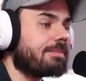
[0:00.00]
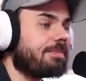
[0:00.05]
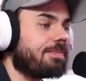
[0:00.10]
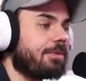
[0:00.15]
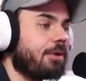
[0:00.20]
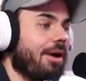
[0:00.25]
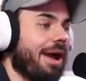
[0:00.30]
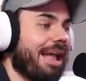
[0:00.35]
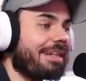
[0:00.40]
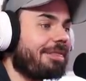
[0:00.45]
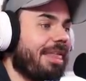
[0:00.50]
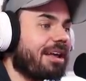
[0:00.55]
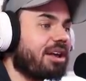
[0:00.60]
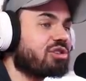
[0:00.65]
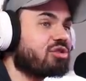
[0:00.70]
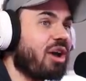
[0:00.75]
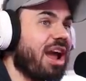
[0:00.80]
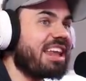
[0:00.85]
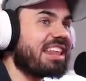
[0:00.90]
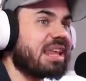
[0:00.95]
You're acting like a
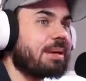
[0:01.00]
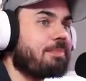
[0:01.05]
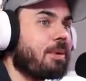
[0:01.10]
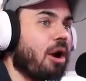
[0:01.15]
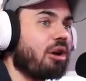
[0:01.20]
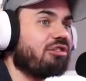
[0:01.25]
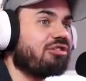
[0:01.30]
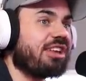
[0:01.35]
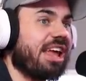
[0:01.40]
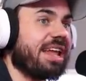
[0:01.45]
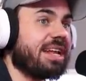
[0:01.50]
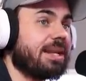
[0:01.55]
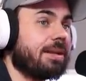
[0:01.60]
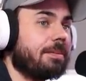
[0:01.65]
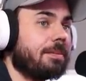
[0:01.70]
crazy person.